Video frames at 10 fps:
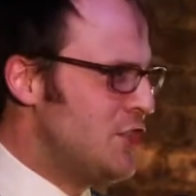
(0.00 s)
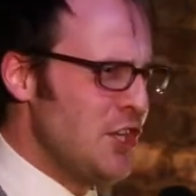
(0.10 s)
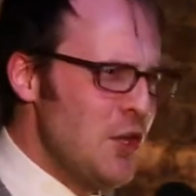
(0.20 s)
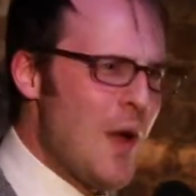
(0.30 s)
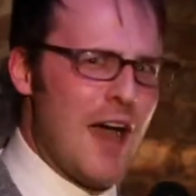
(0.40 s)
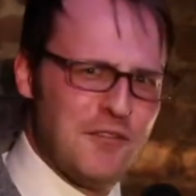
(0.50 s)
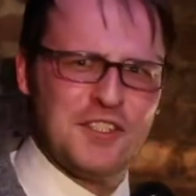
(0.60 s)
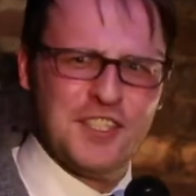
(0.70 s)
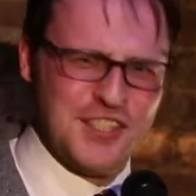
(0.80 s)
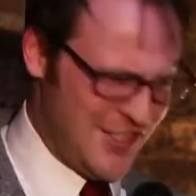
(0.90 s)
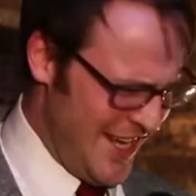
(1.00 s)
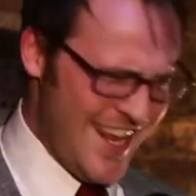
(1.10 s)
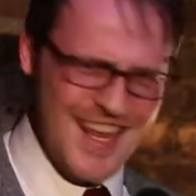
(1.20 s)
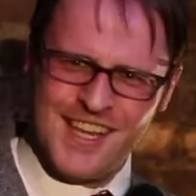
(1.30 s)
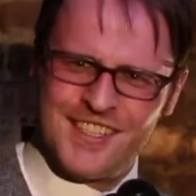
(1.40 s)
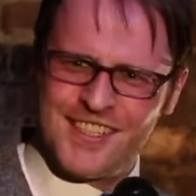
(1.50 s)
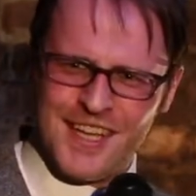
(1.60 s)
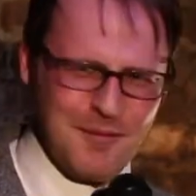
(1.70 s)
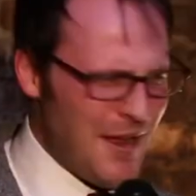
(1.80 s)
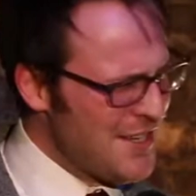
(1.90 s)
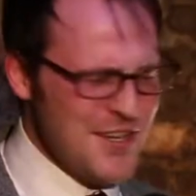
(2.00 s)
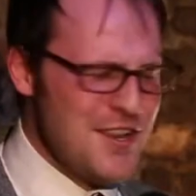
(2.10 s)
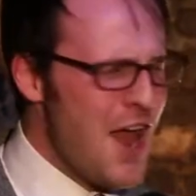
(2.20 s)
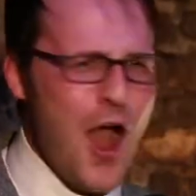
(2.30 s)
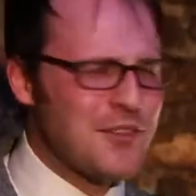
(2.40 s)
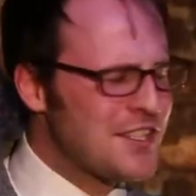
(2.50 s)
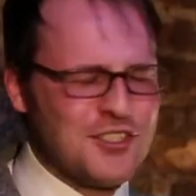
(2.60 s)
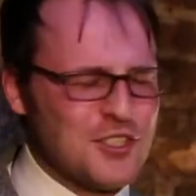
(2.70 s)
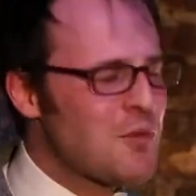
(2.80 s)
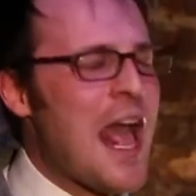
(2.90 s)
do you have a disease?" Like, no, this is just